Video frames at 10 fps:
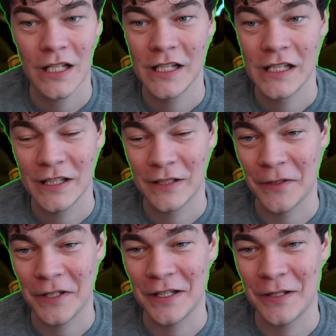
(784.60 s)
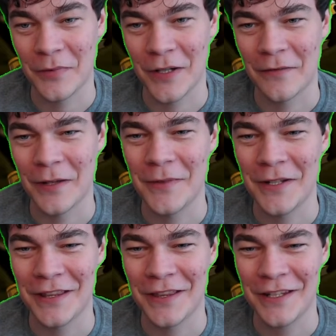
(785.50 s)
It's freaking improv. I mean,
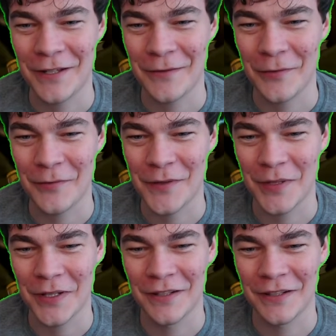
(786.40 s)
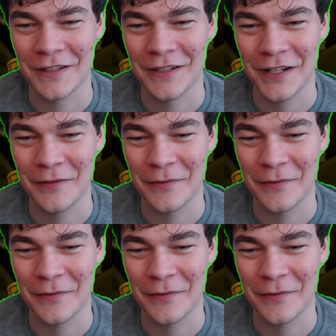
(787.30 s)
I think I've always been kind of